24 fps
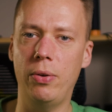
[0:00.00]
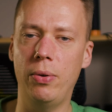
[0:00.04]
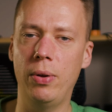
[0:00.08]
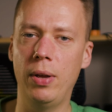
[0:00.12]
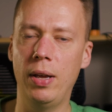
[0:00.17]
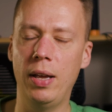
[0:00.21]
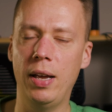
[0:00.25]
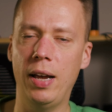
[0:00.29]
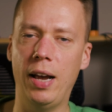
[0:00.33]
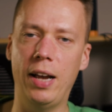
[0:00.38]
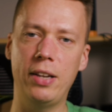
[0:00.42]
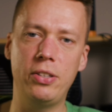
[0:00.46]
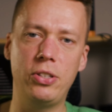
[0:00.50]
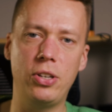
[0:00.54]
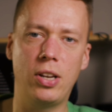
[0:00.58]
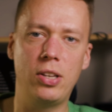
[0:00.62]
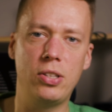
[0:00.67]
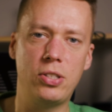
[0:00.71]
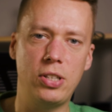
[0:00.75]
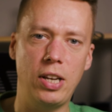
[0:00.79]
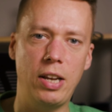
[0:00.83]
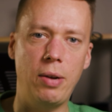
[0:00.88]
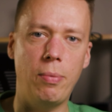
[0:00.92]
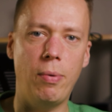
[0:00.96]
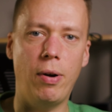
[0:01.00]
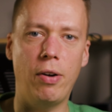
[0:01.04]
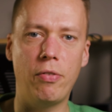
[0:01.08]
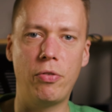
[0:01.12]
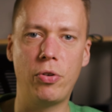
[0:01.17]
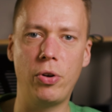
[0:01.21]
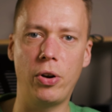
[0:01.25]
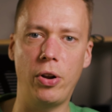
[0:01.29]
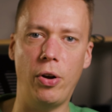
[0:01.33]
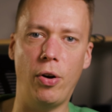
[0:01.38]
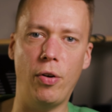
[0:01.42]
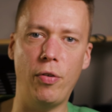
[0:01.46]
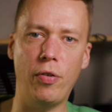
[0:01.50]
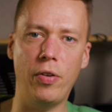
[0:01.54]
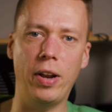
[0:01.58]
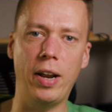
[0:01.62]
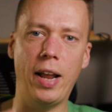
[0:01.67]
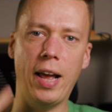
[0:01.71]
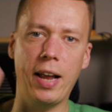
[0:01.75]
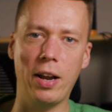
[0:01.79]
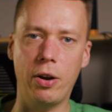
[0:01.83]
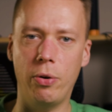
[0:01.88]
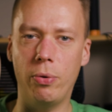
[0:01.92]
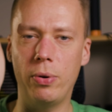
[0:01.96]
which then picks you out from the background, just
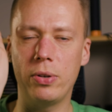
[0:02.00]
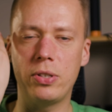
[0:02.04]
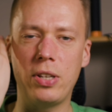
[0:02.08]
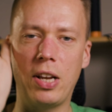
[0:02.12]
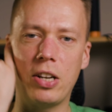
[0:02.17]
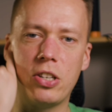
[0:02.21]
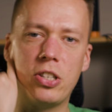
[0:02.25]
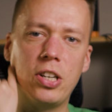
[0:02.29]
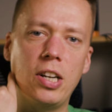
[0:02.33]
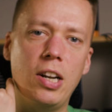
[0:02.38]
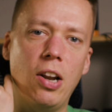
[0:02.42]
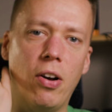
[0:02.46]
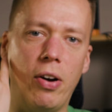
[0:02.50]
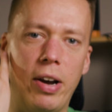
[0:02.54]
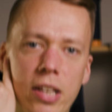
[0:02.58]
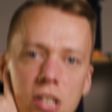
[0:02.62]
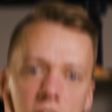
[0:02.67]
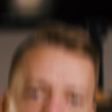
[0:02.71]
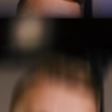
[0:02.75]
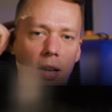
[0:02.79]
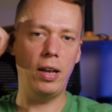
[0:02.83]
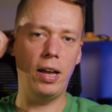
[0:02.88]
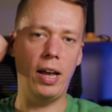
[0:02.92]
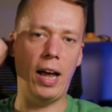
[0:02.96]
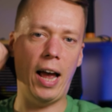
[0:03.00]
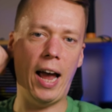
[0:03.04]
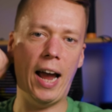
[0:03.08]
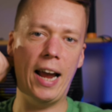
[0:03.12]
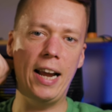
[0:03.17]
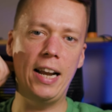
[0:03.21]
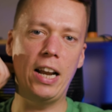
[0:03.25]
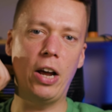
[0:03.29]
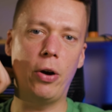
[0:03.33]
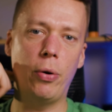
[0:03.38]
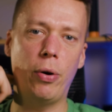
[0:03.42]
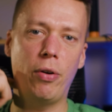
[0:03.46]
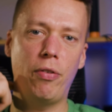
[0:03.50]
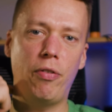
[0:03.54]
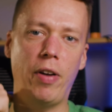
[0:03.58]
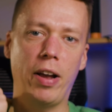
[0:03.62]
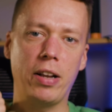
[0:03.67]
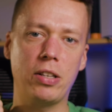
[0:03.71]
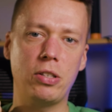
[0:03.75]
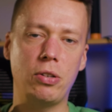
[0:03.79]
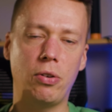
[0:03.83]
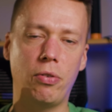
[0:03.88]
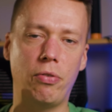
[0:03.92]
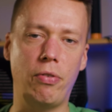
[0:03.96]
gets a bit of a halo
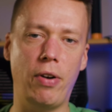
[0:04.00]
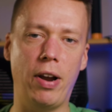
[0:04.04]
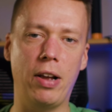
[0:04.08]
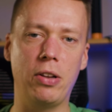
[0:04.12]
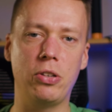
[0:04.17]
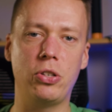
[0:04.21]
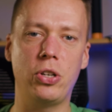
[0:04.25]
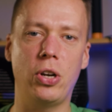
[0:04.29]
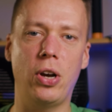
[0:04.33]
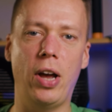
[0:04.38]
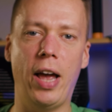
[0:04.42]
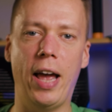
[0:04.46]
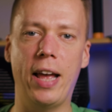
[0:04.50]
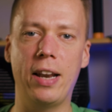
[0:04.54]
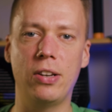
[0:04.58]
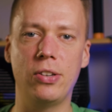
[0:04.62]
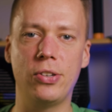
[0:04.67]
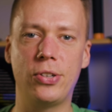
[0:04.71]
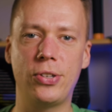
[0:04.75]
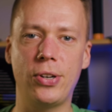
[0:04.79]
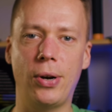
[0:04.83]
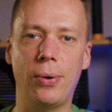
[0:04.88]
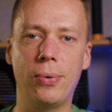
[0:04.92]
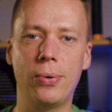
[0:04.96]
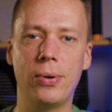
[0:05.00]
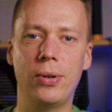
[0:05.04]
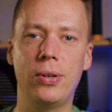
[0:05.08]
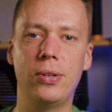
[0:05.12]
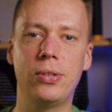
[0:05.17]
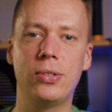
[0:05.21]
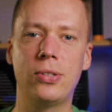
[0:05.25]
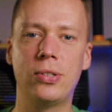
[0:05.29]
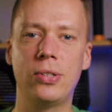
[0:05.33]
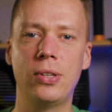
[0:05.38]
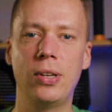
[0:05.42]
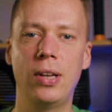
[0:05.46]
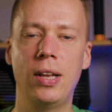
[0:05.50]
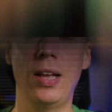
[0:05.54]
effect around your head and shoulders.